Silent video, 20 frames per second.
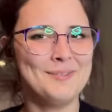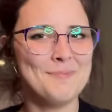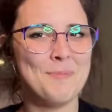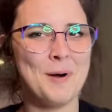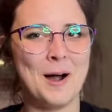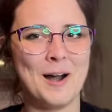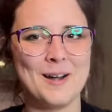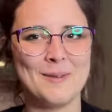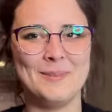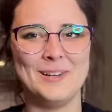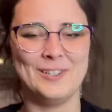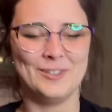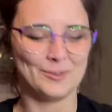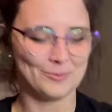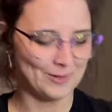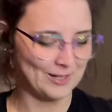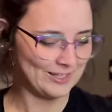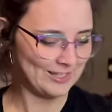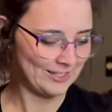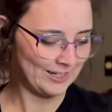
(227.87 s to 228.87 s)
part of me
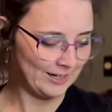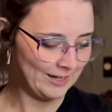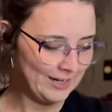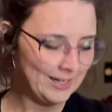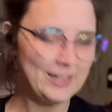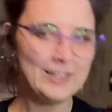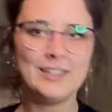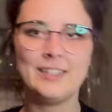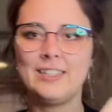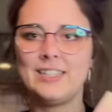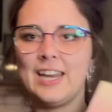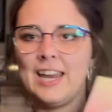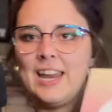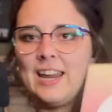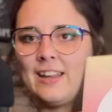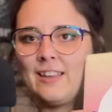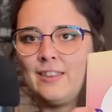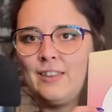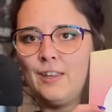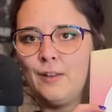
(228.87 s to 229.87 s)
just wants to
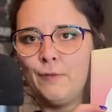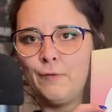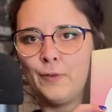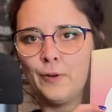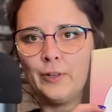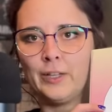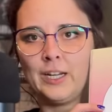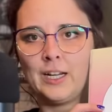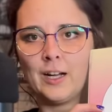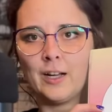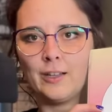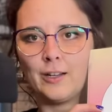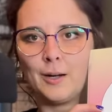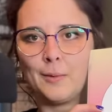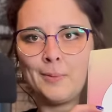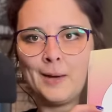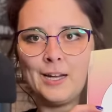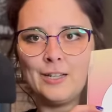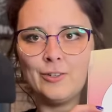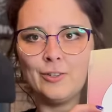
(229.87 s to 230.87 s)
take the fully
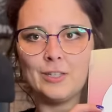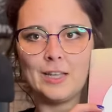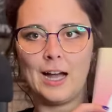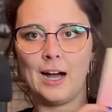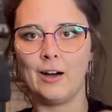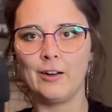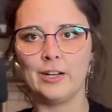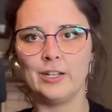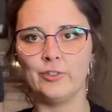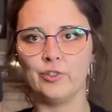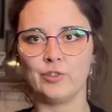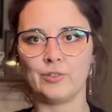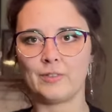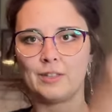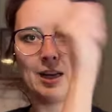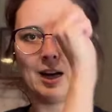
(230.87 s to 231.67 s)
colored pages out and just